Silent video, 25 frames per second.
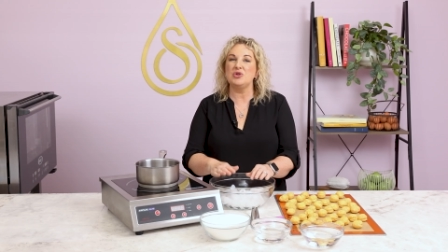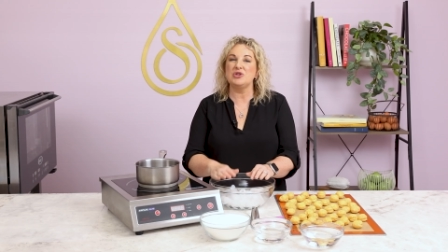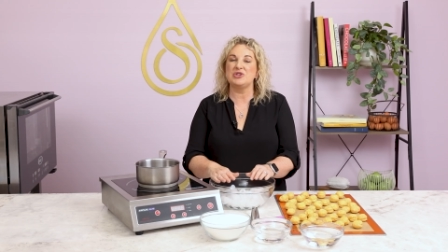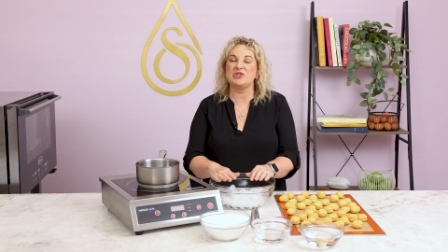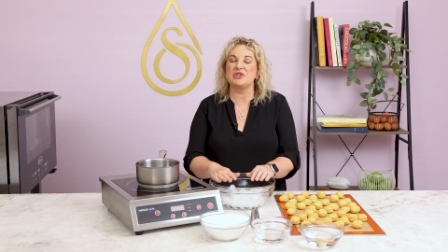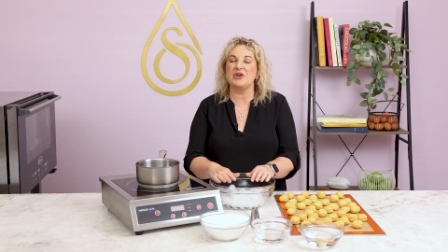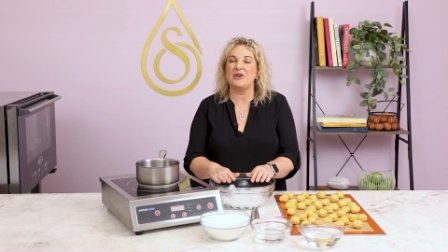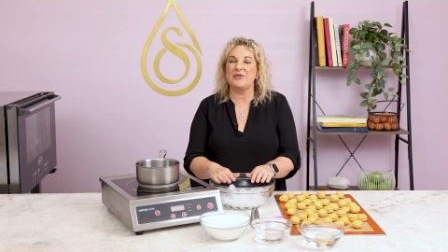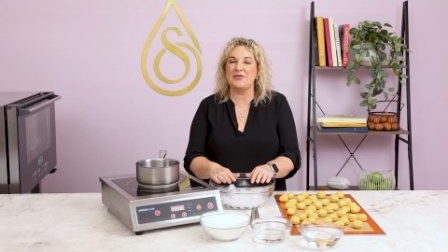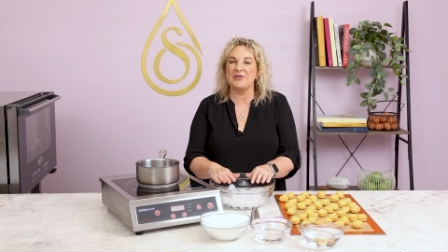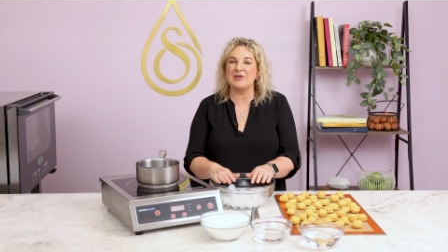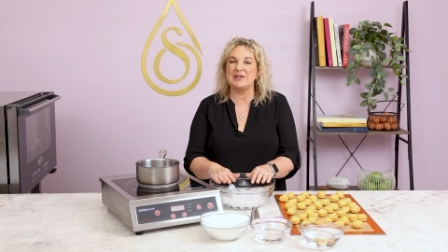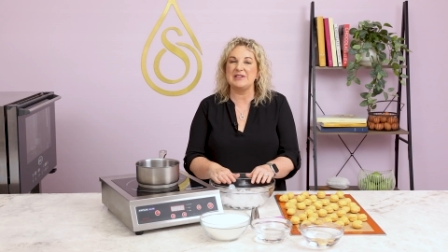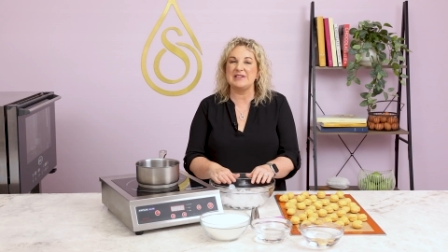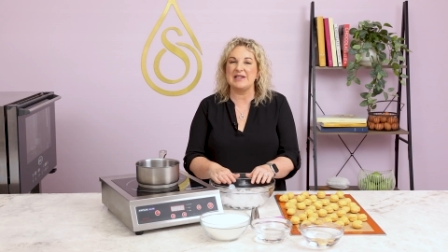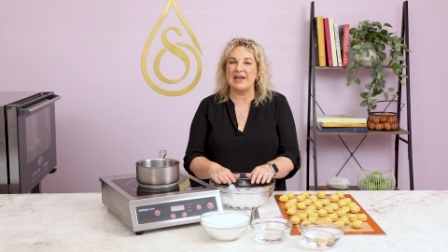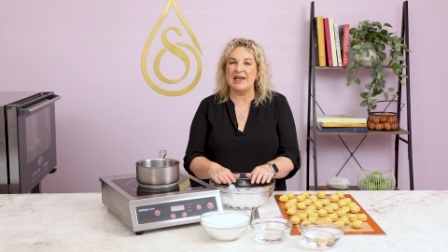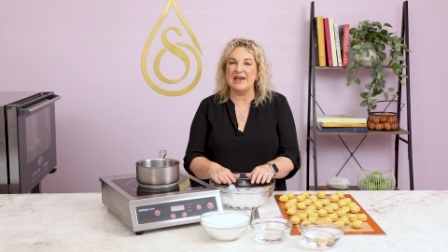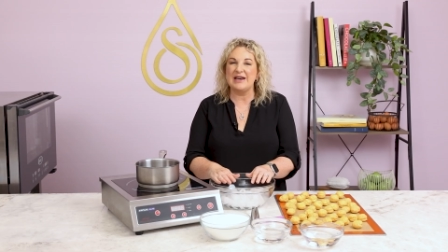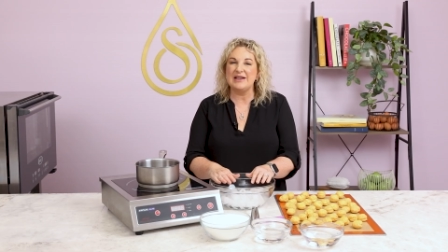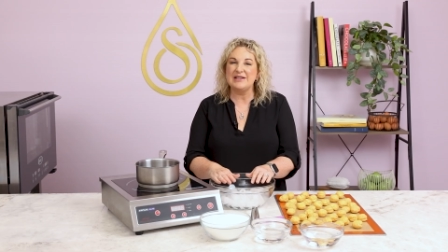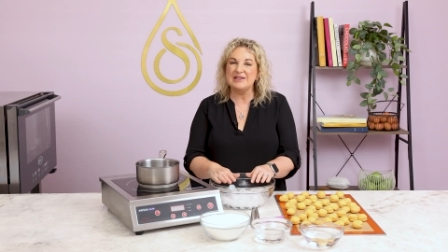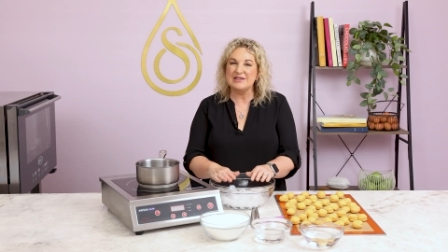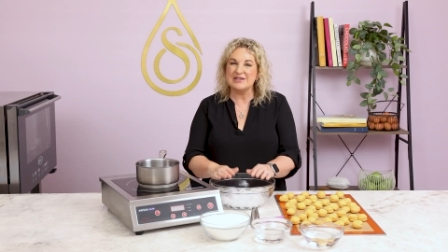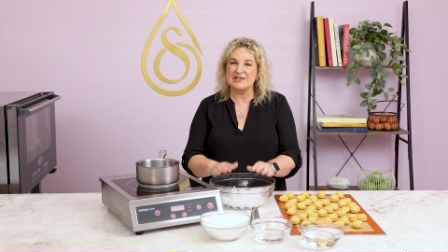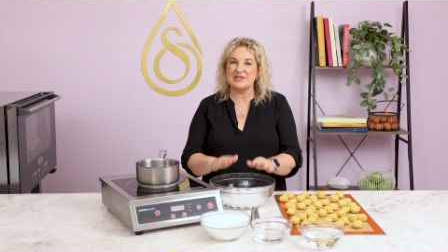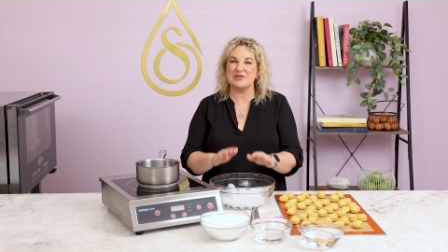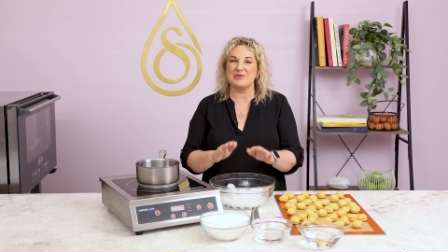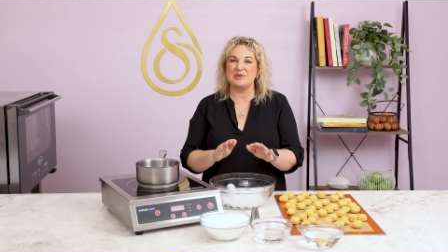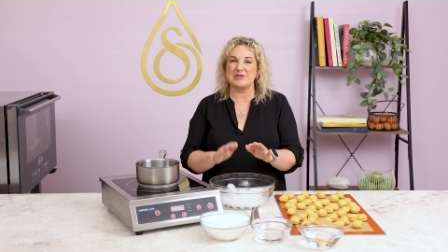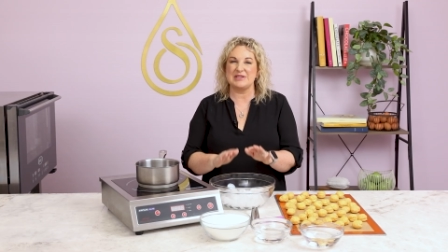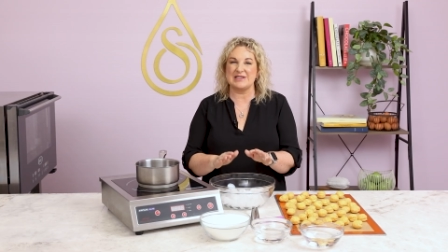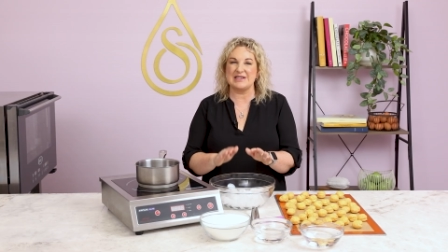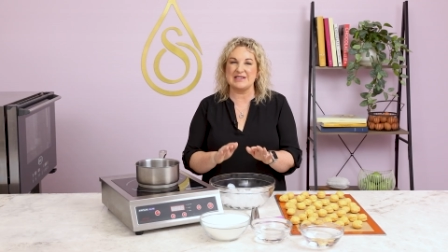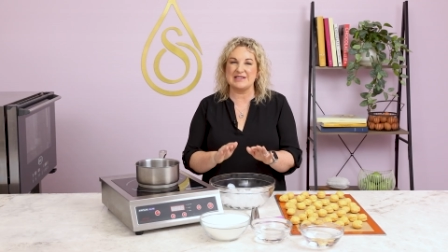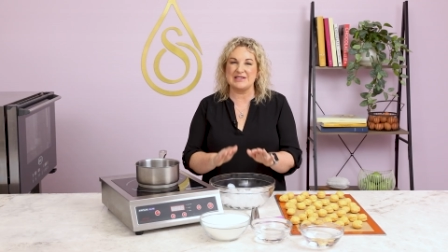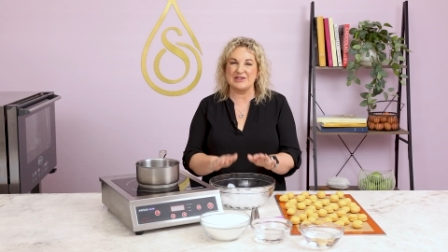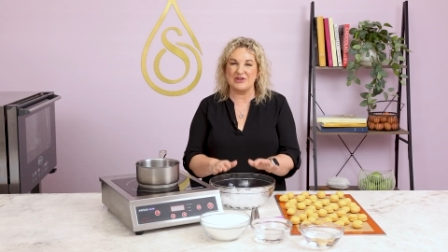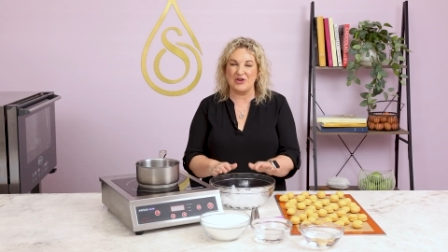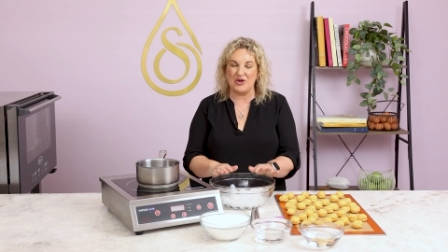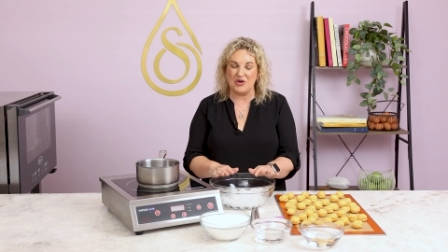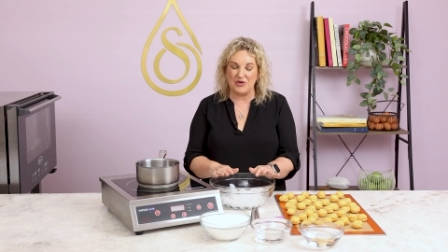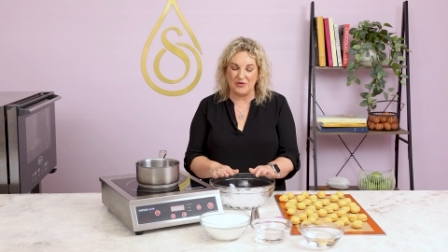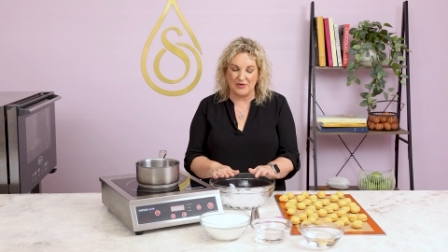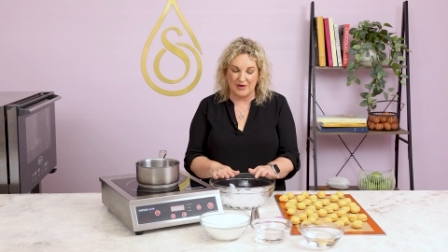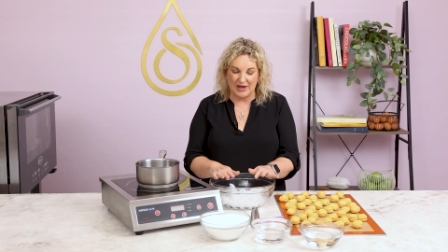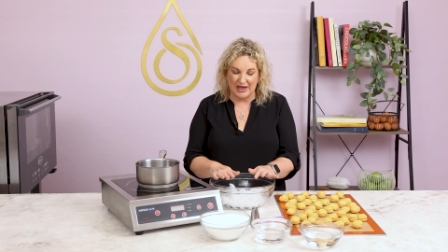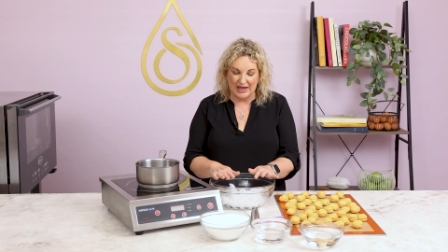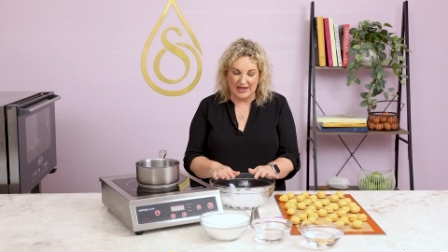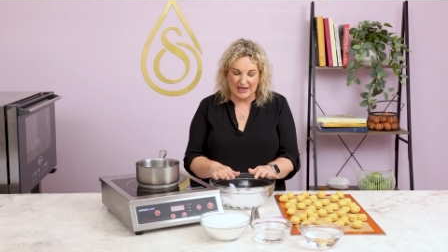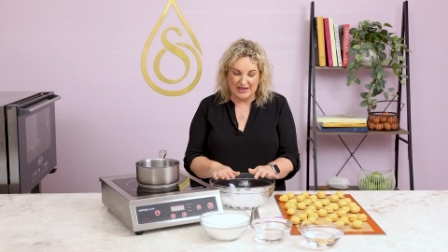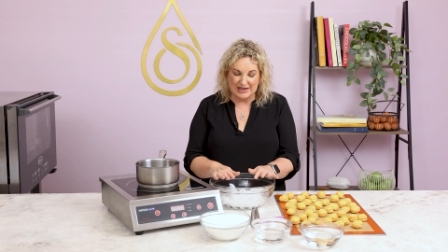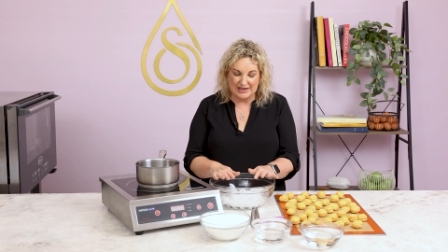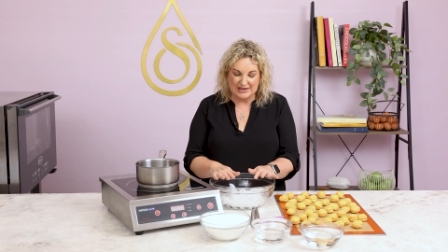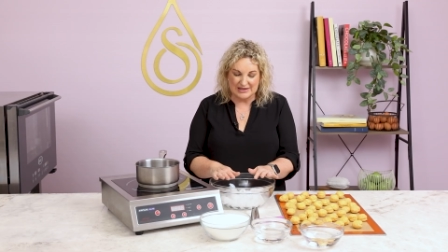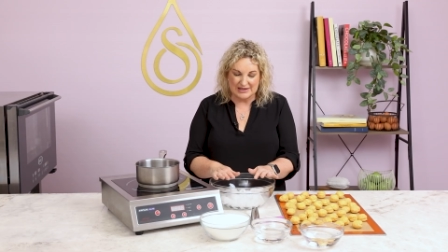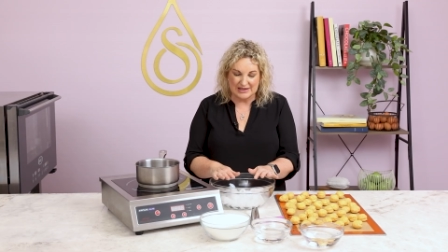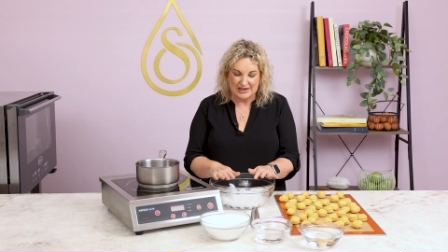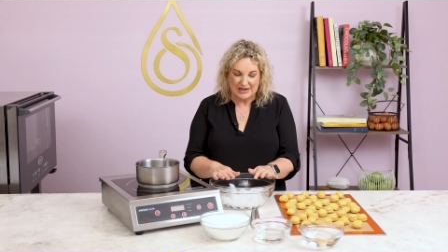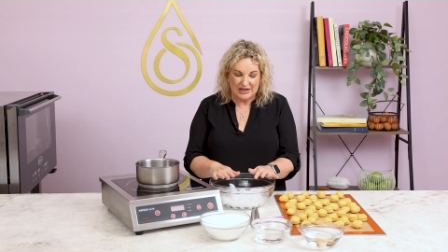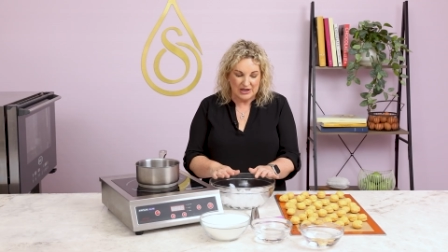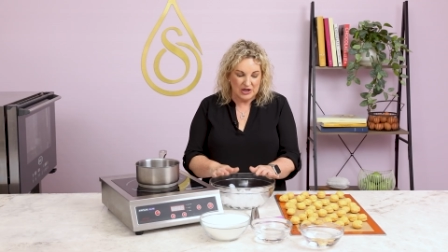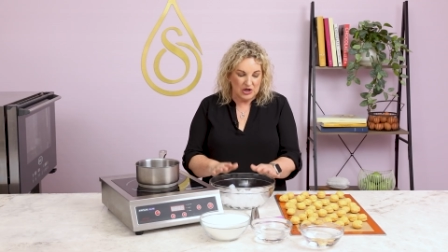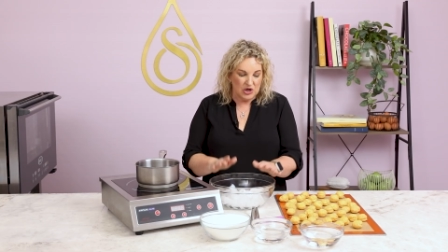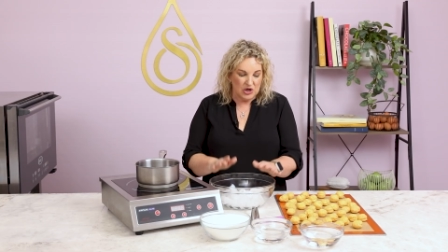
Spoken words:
the toffee down so it doesn't overheat.